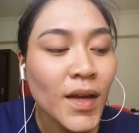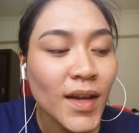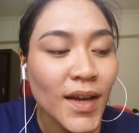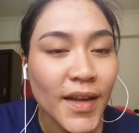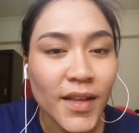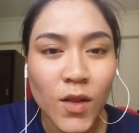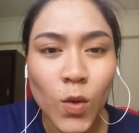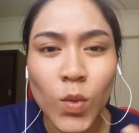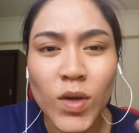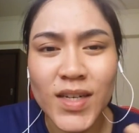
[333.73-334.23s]

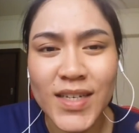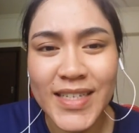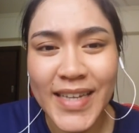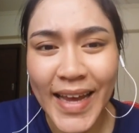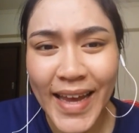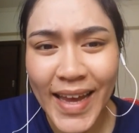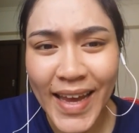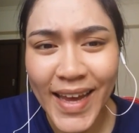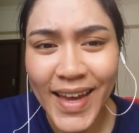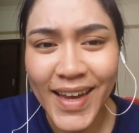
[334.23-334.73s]
Like the word
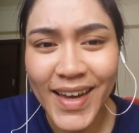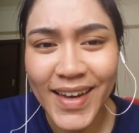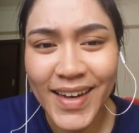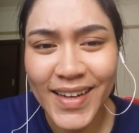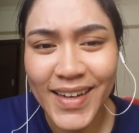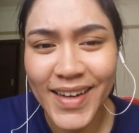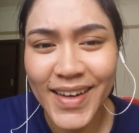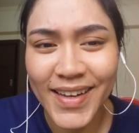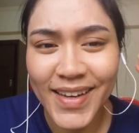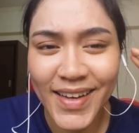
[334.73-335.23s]
te,
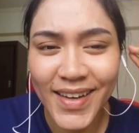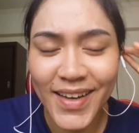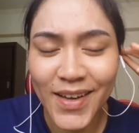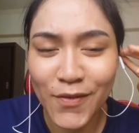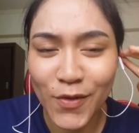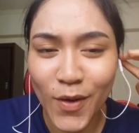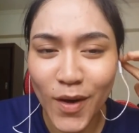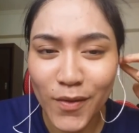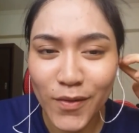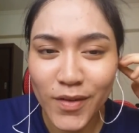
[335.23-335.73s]
like
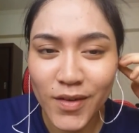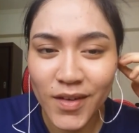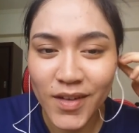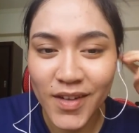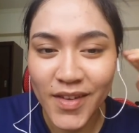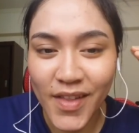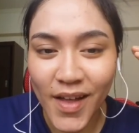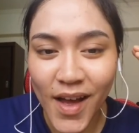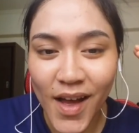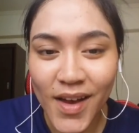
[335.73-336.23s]
if you ever
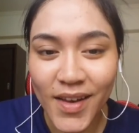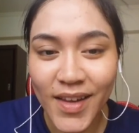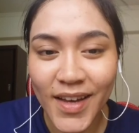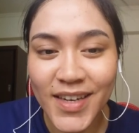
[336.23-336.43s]
heard that,